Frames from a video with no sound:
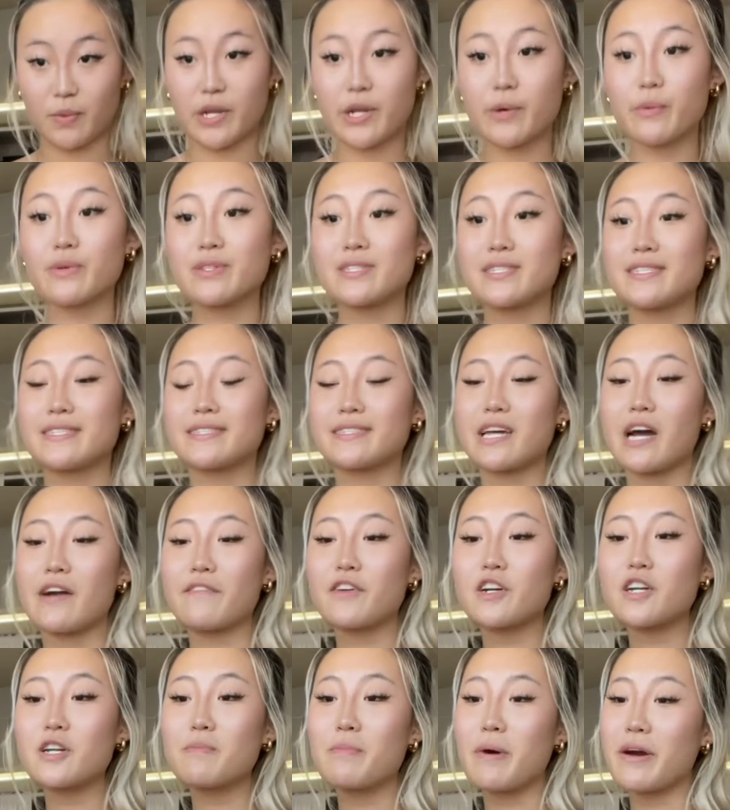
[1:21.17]
it was
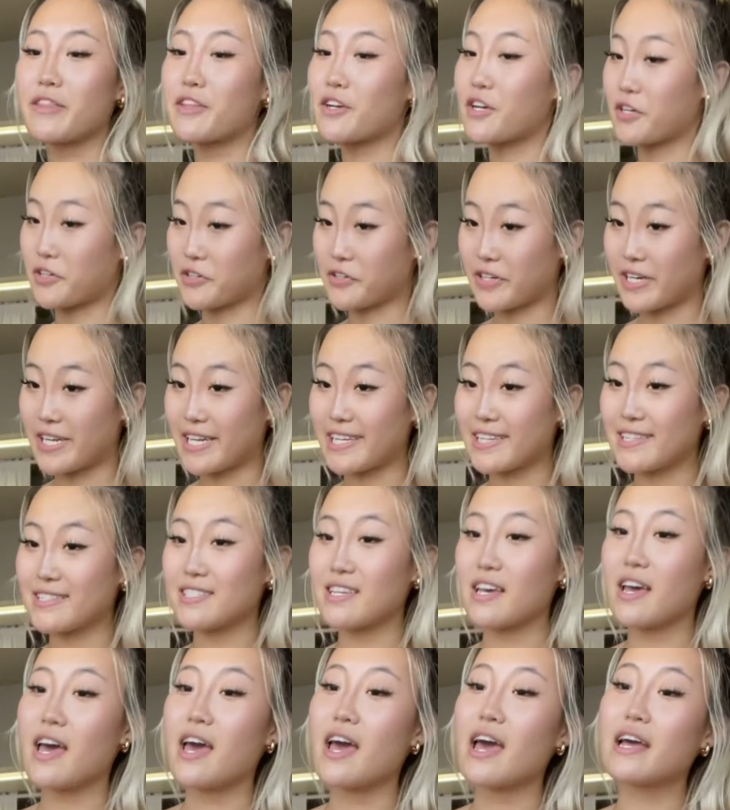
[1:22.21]
discovered by the Koreans
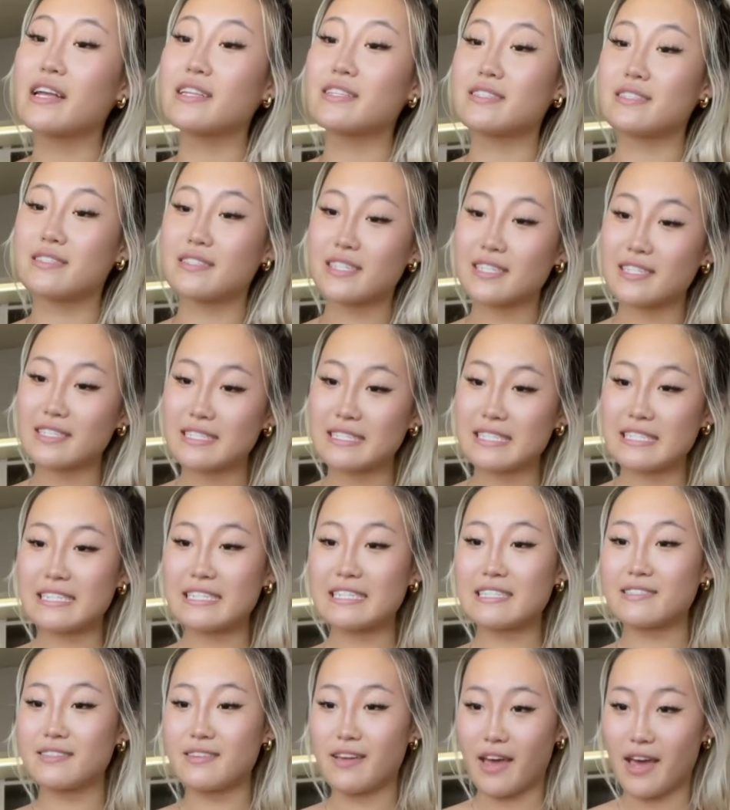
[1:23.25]
in
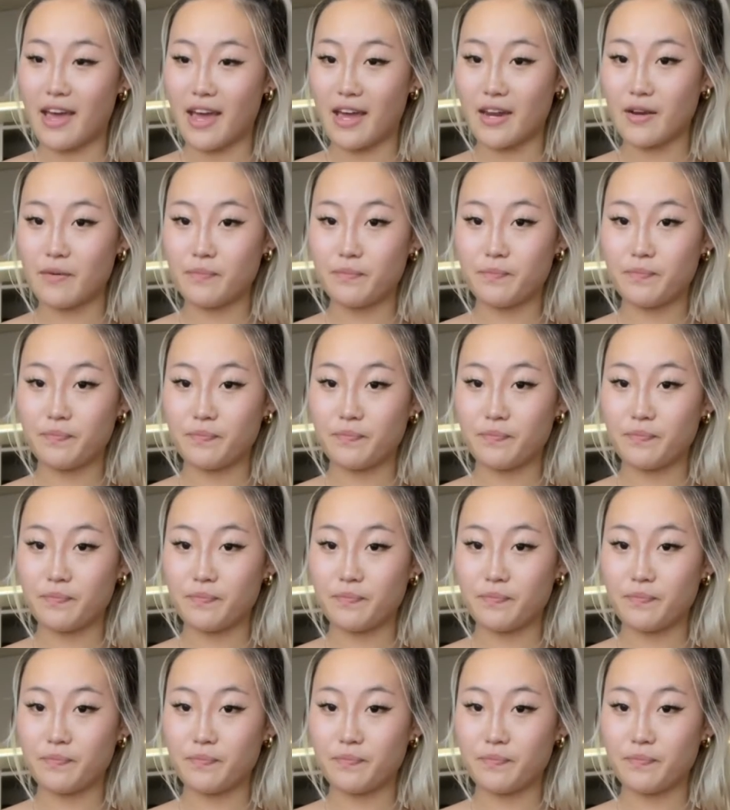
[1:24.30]
1610.